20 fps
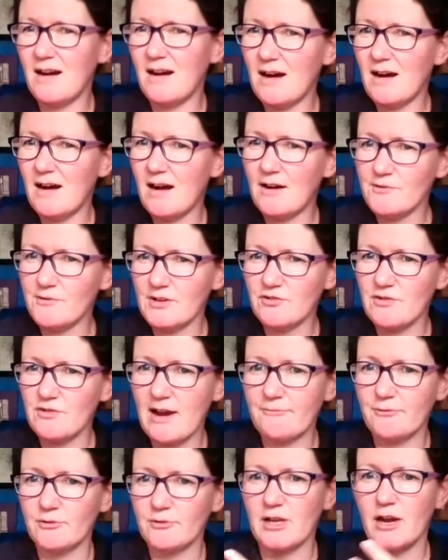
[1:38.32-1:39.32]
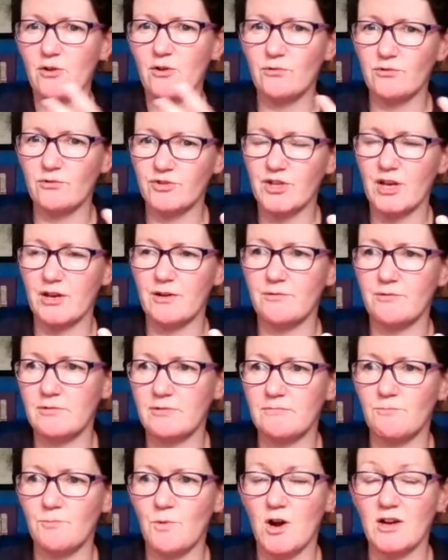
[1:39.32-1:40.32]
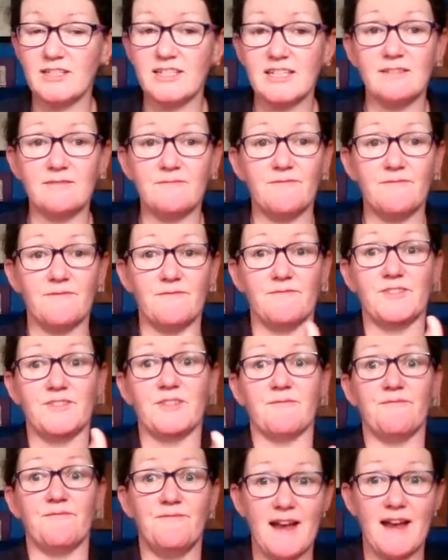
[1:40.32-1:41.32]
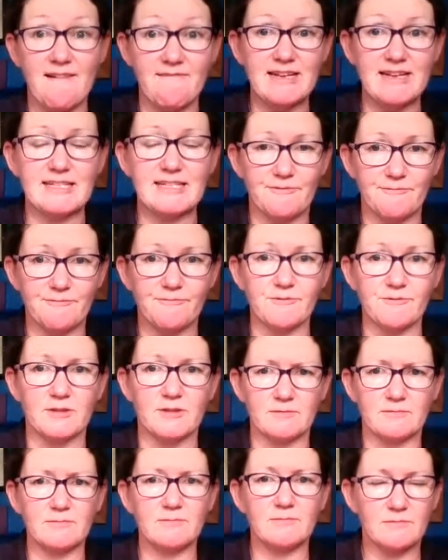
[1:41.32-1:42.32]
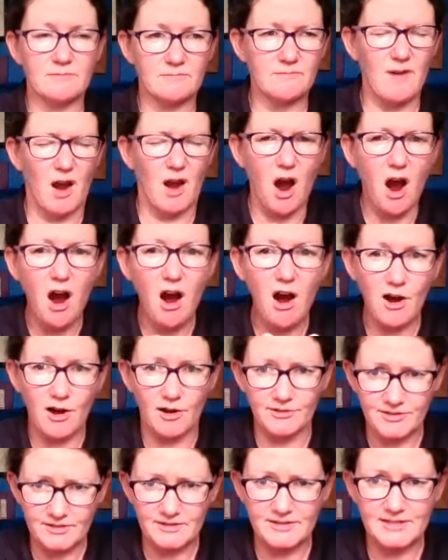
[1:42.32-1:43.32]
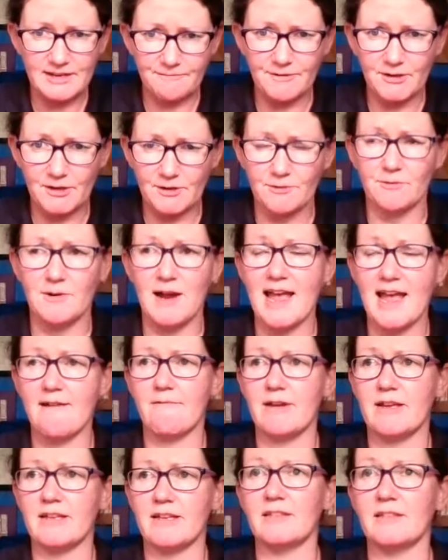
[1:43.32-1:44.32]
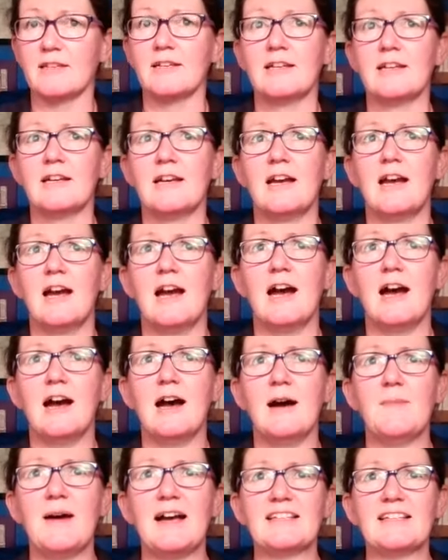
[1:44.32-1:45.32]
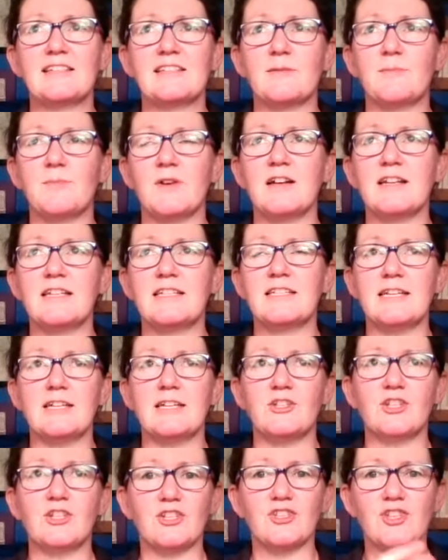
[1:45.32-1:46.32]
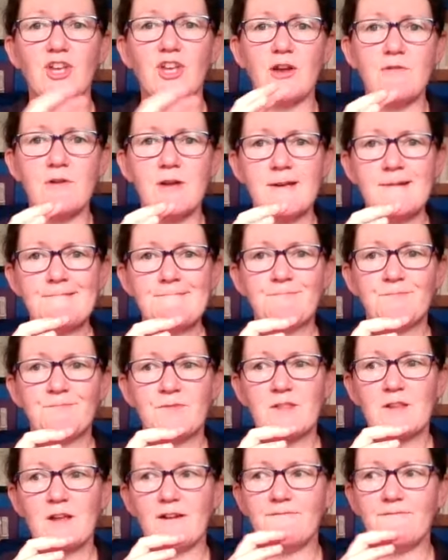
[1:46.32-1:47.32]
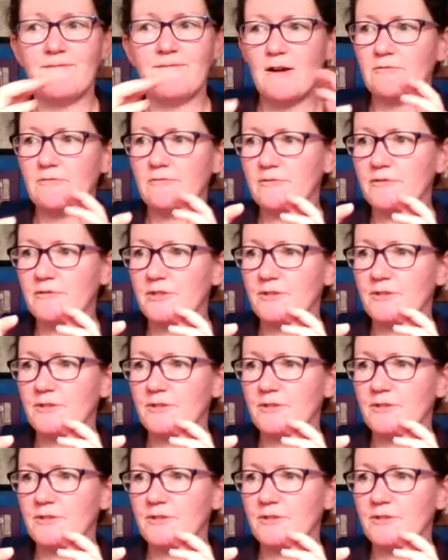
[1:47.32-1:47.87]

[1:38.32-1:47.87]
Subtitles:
After I traveled, I also worked in some very different, hard, difficult areas as a supply teacher. So I felt,